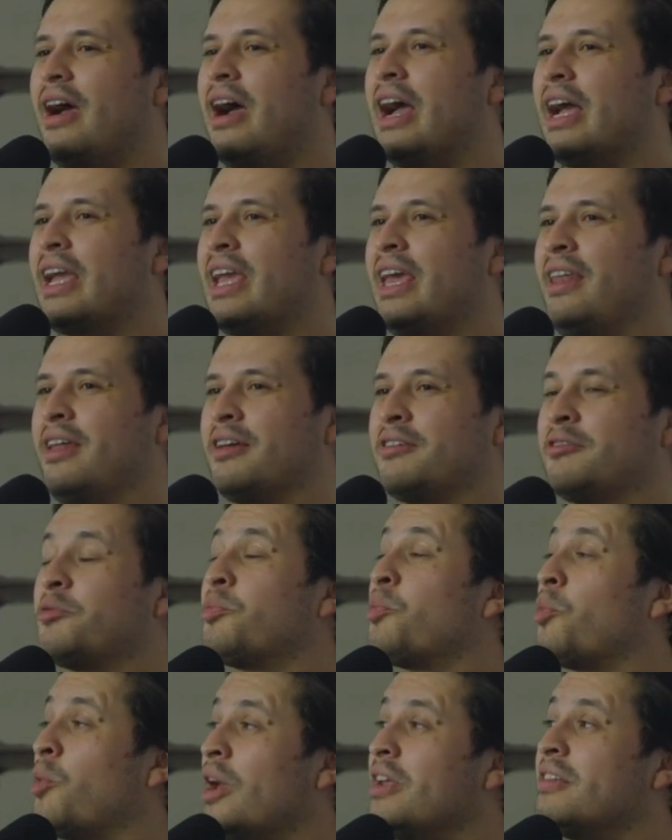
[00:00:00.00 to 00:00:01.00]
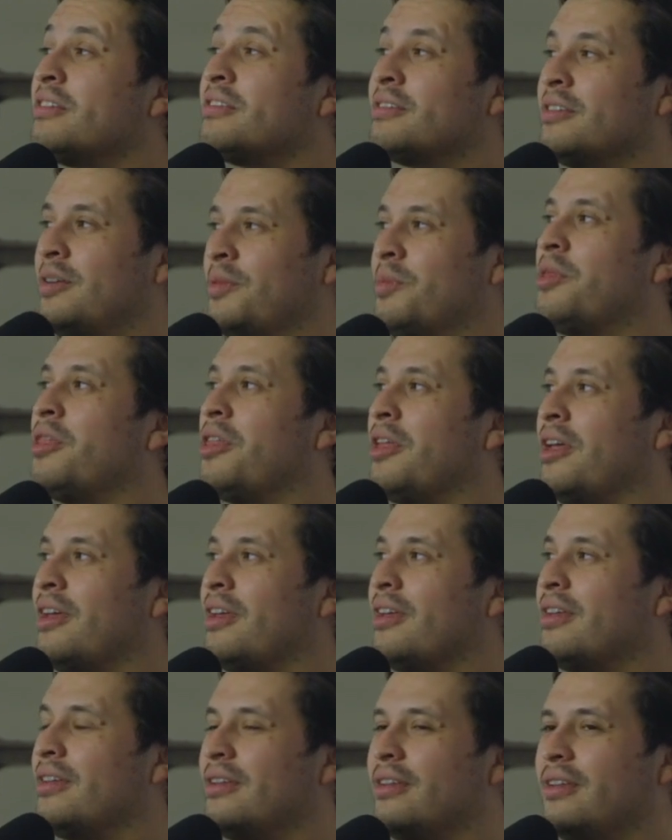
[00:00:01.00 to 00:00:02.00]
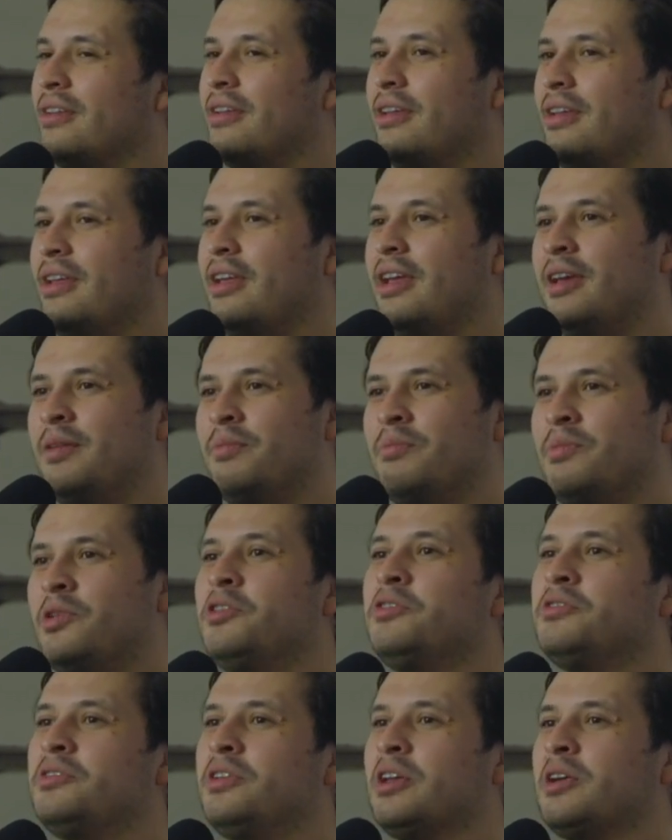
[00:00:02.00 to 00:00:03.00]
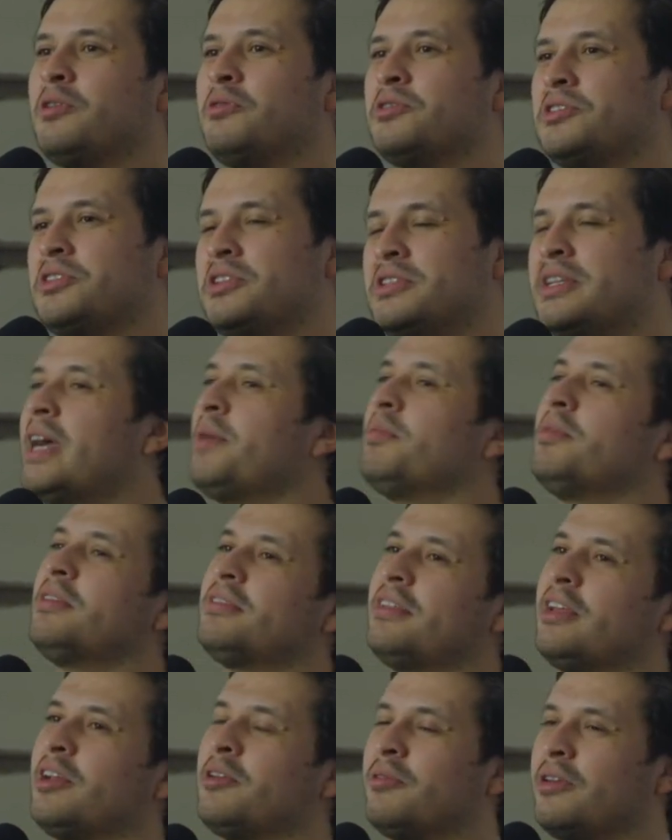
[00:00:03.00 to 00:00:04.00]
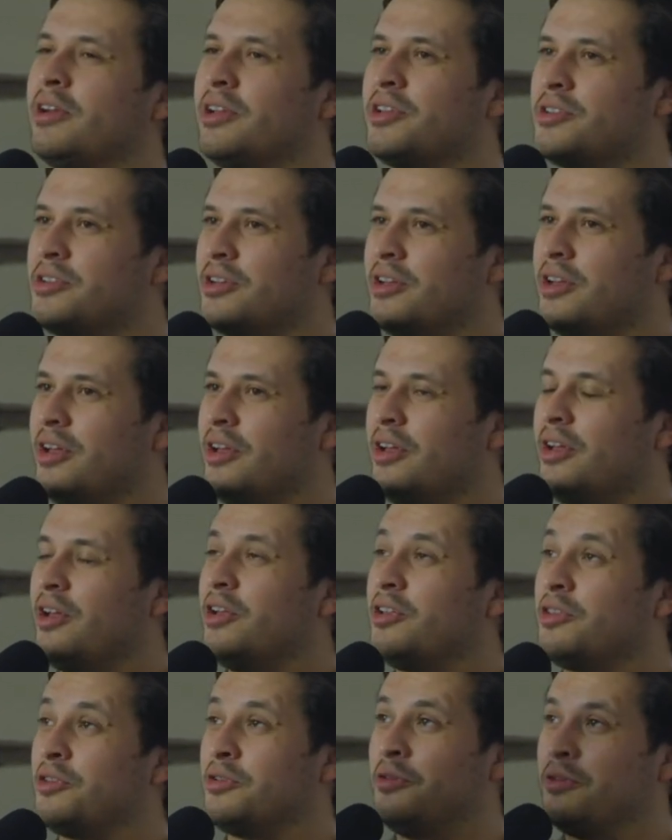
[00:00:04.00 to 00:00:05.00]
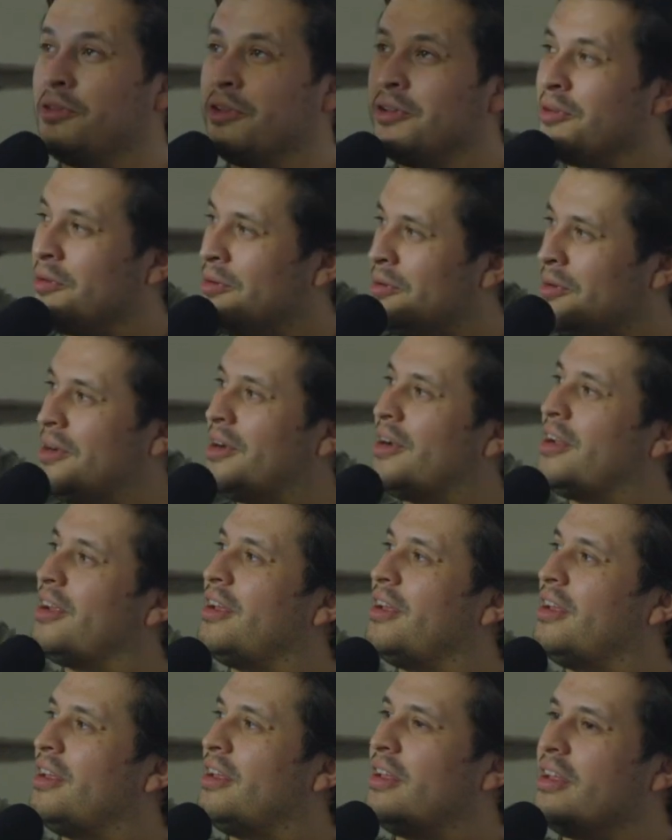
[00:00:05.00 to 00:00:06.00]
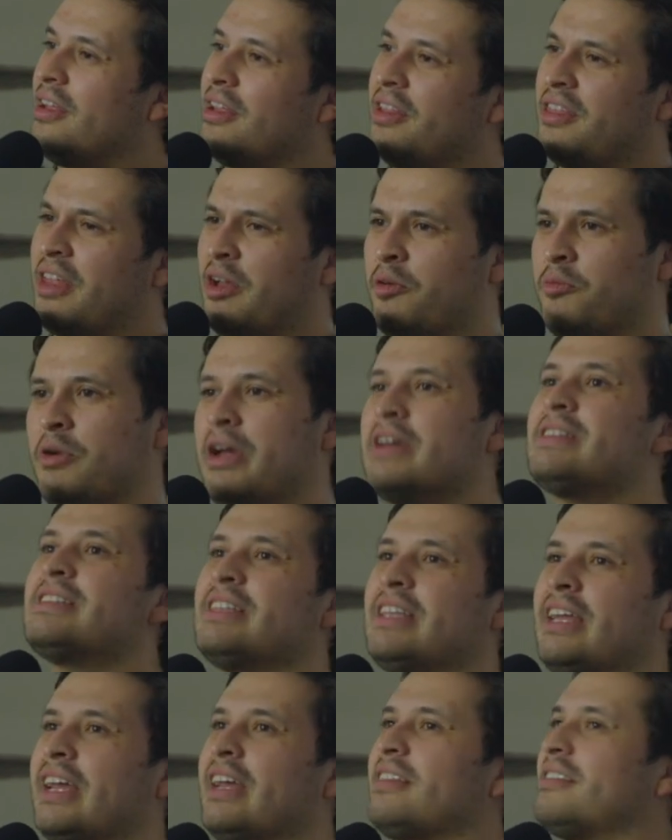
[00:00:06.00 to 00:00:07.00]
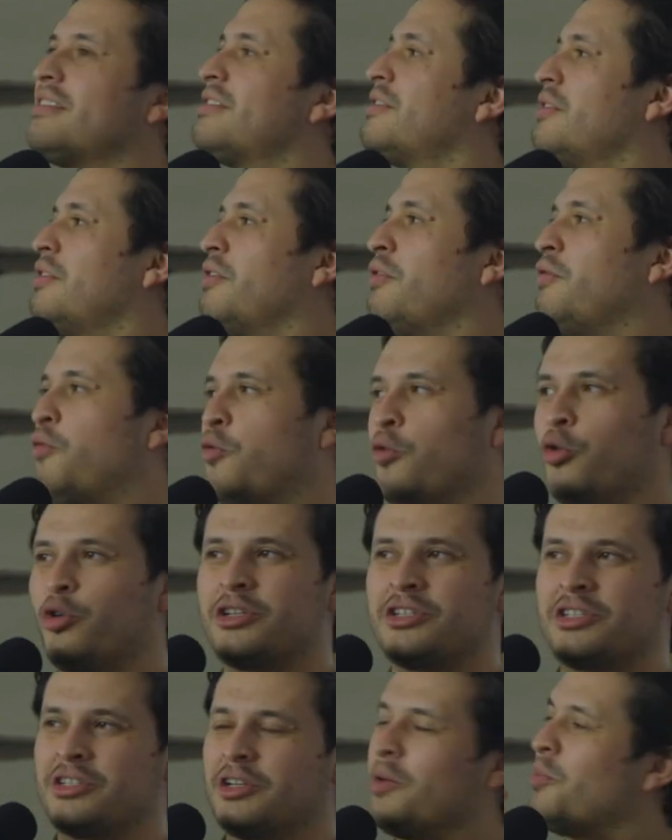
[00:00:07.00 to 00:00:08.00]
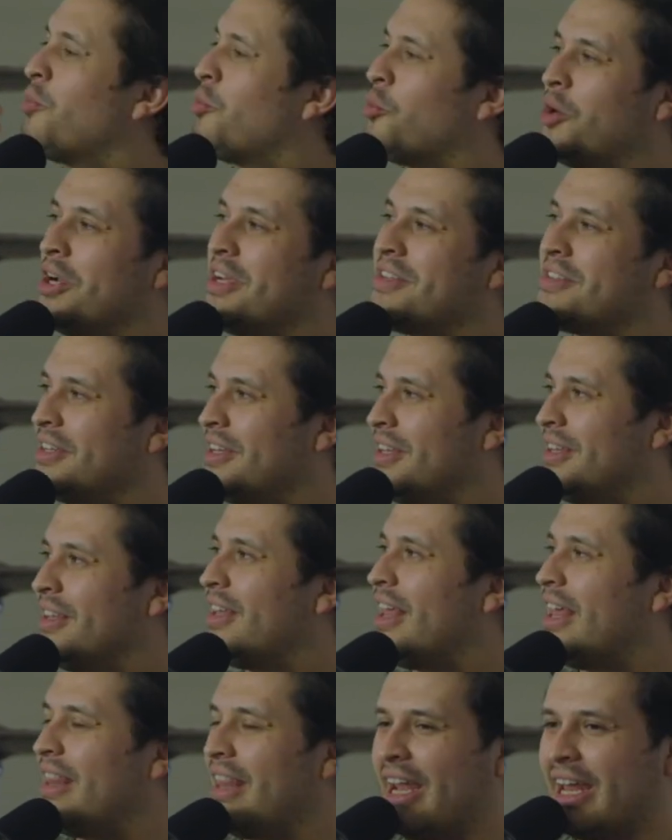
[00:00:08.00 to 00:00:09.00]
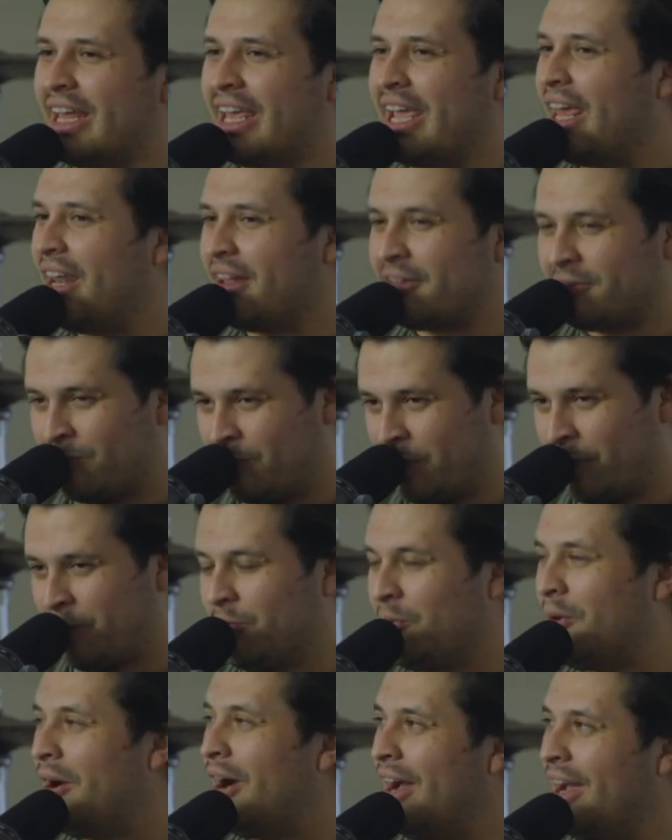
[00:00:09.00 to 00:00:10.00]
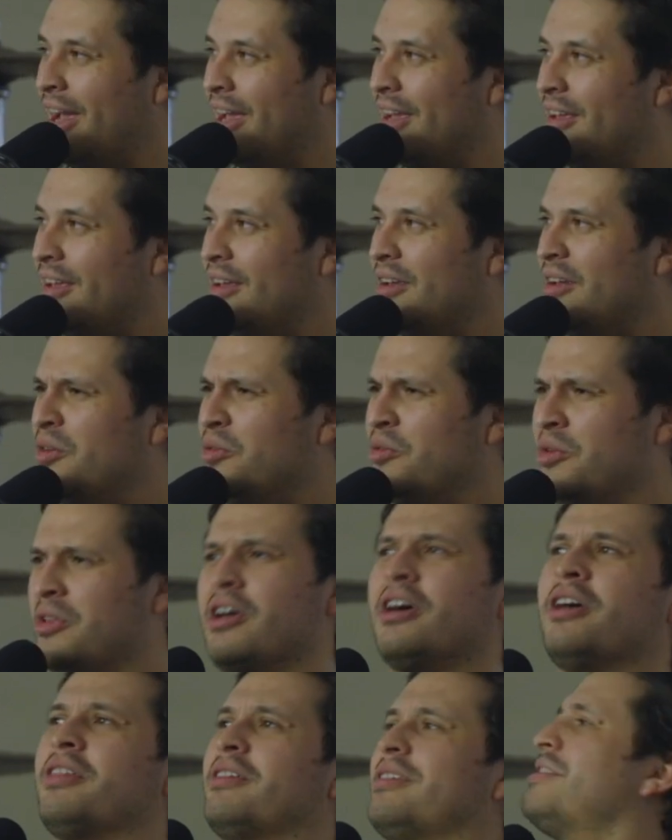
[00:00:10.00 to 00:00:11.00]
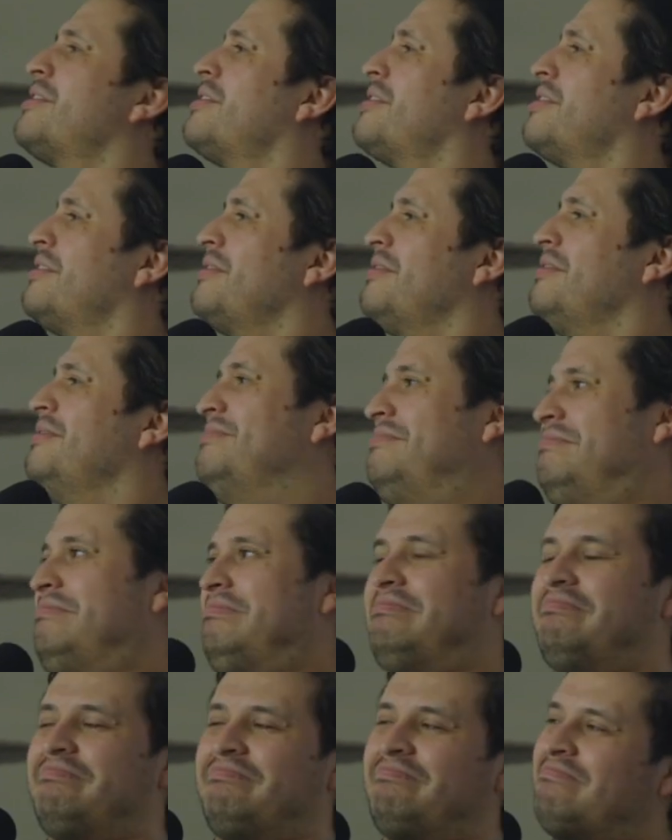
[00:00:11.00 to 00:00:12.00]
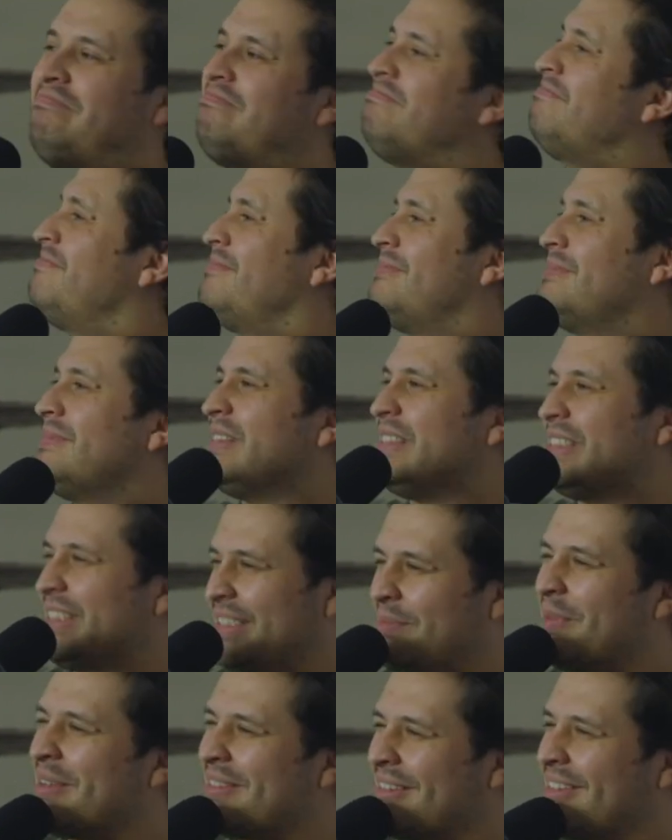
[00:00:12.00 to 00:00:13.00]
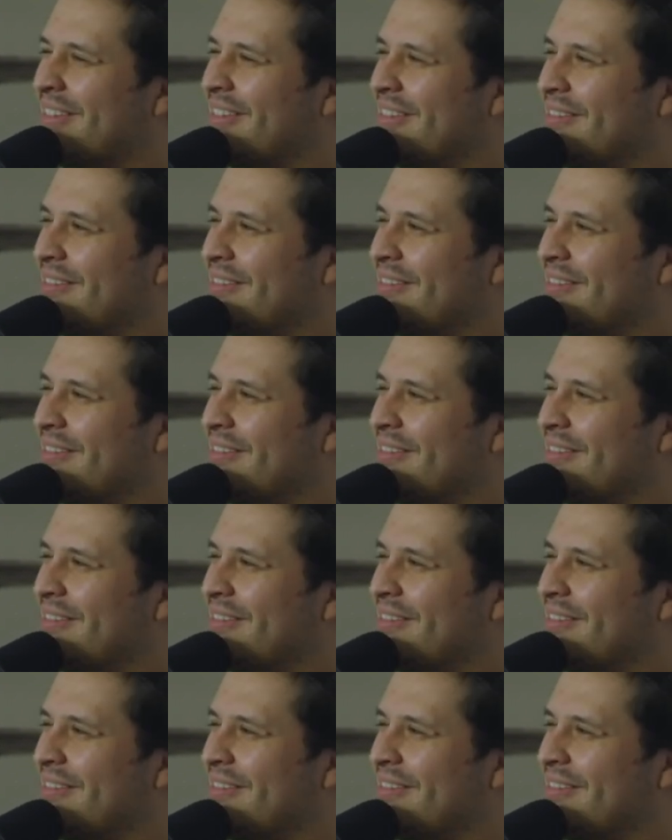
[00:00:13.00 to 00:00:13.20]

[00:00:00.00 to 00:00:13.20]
I can express something in music, which is a timeless language, to the Lord that resonates for some reason that I can't explain why with others. Yeah. Does that make sense?